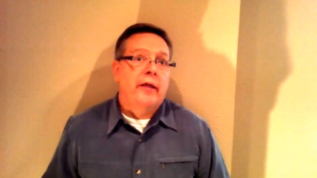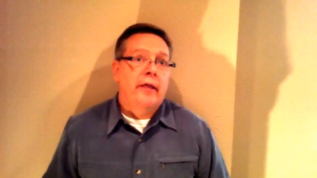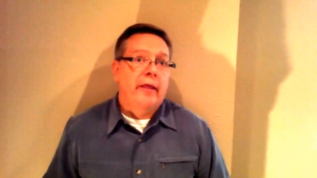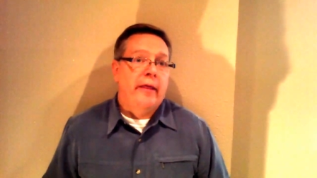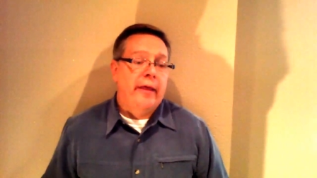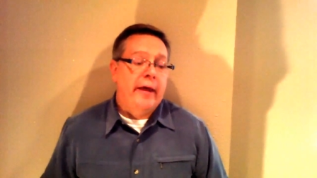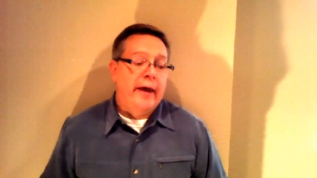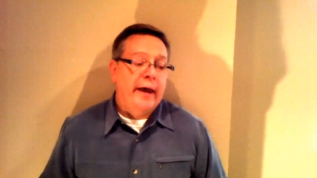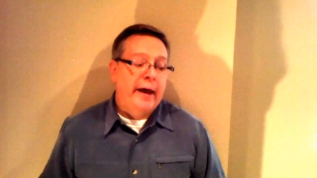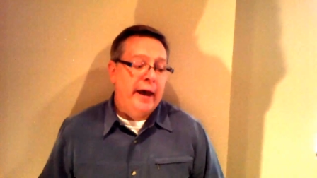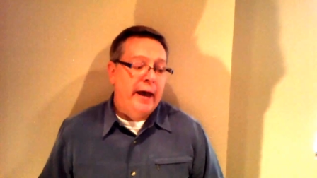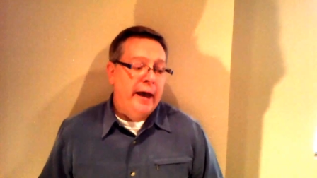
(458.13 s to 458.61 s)

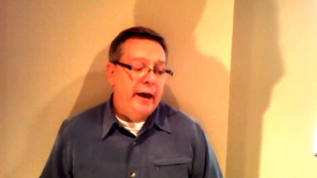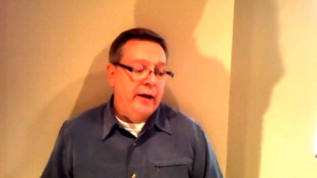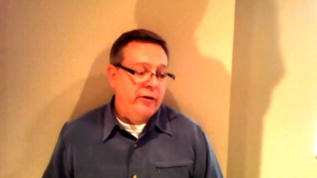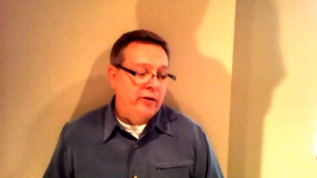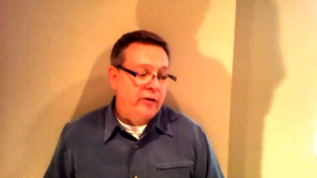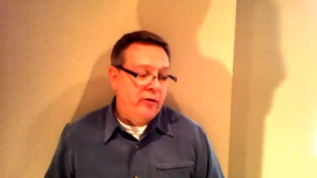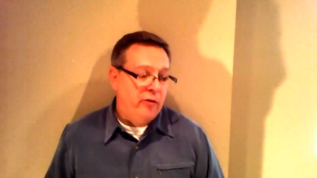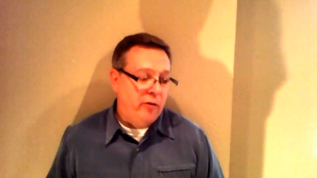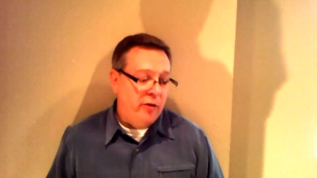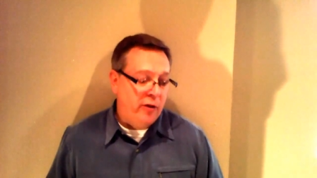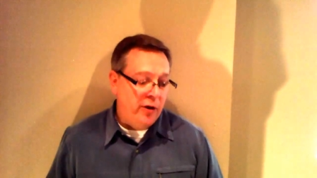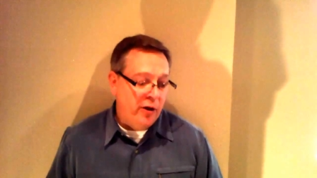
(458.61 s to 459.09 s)

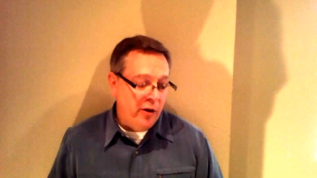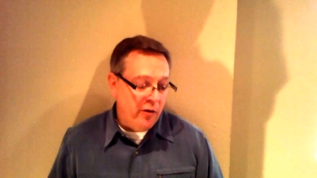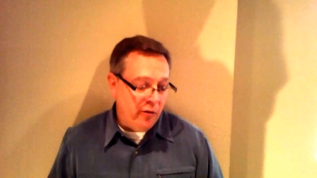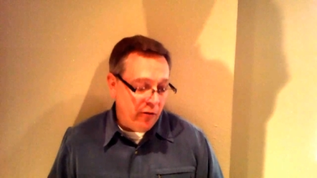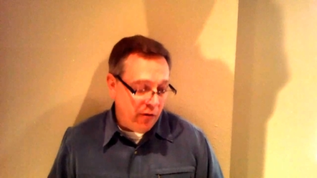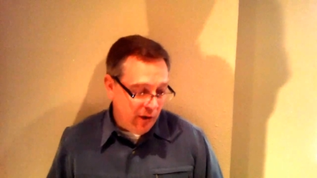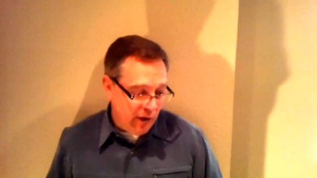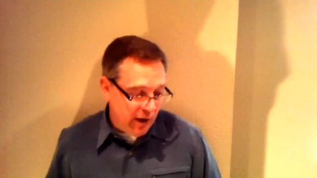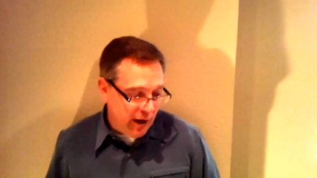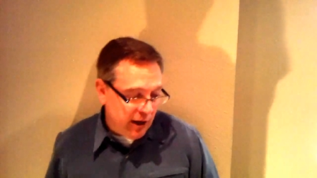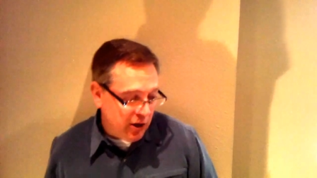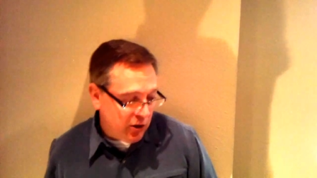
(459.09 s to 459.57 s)
That
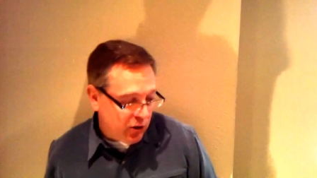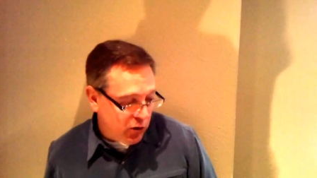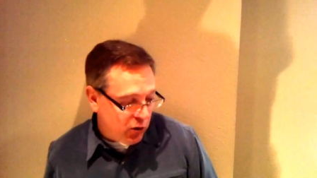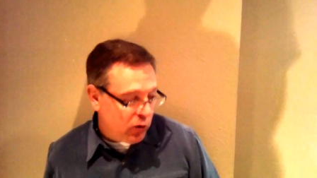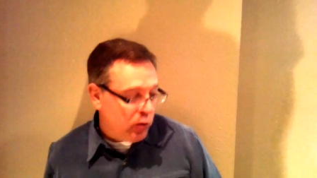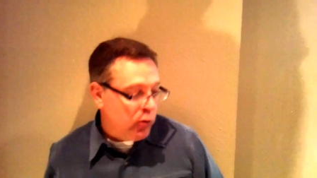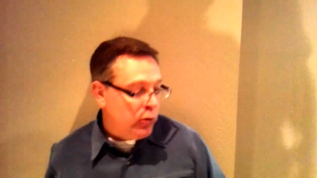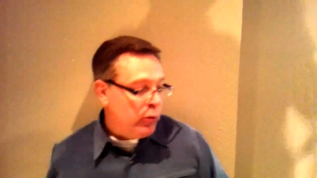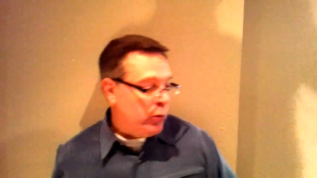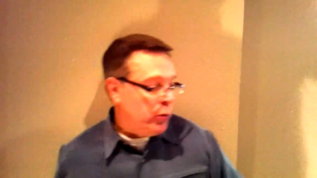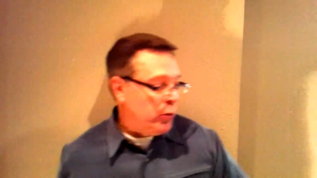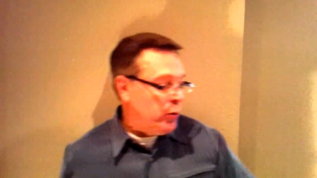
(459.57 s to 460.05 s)
then they
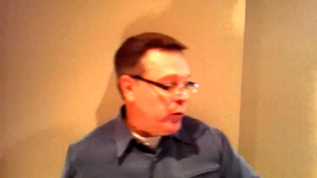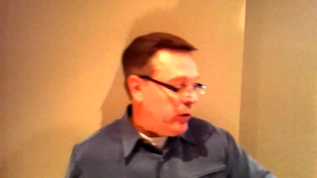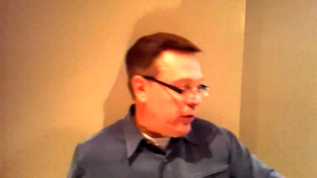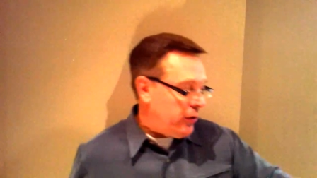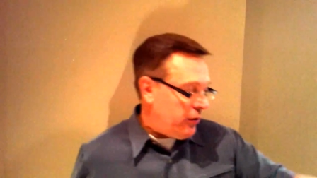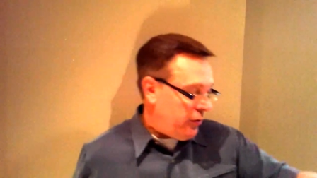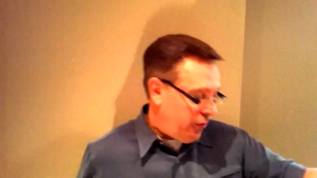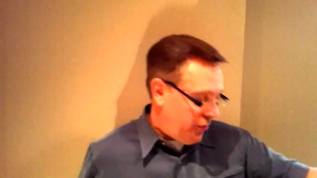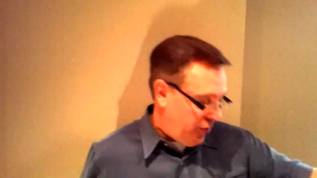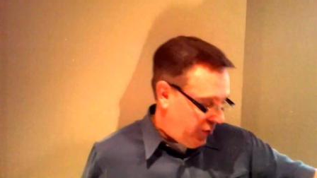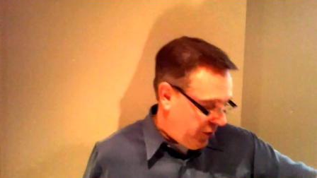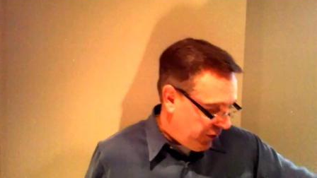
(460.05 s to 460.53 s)
do
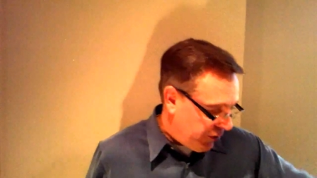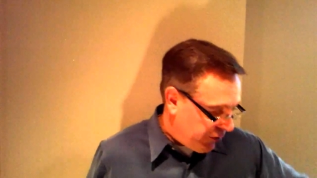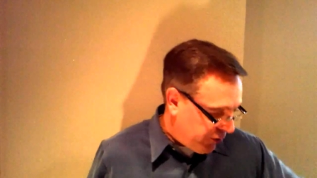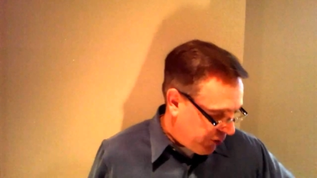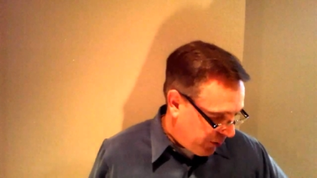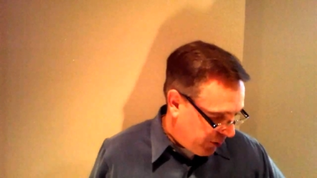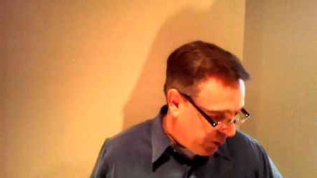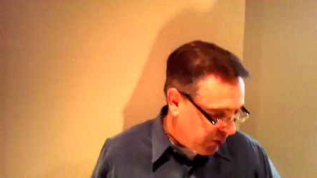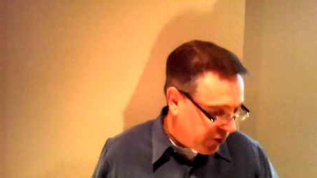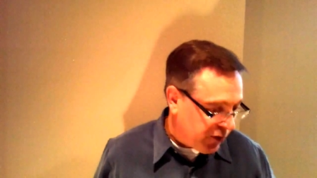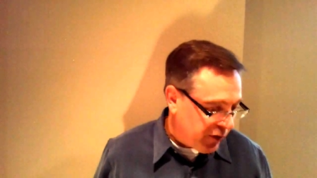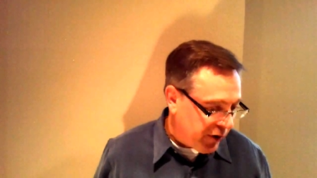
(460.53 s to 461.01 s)
this
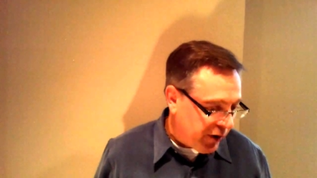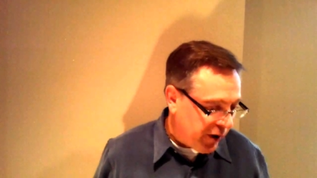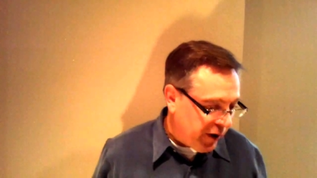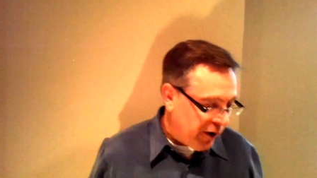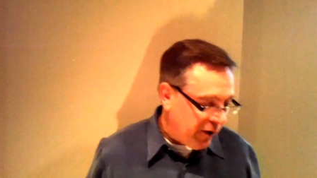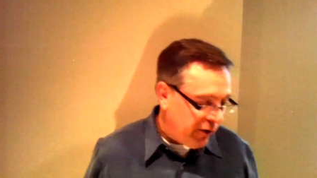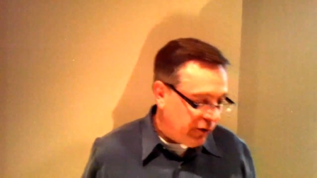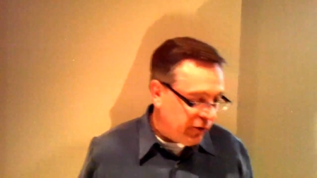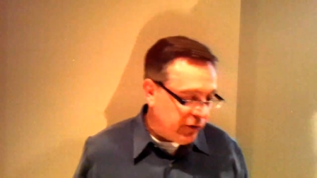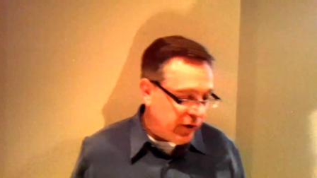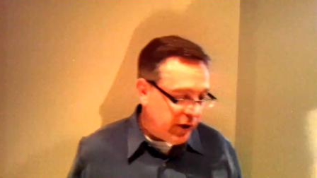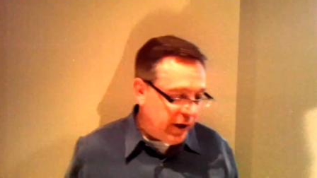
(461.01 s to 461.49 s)

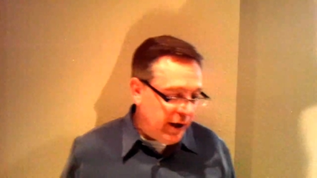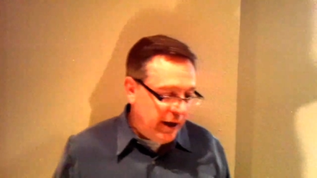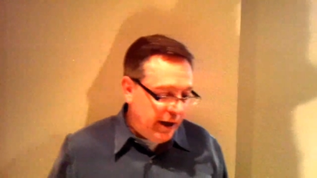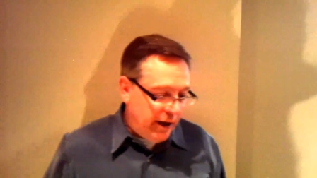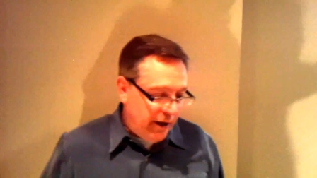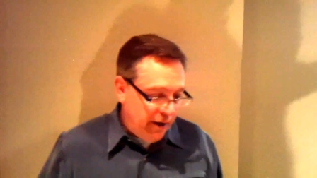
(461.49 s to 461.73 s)
themselves,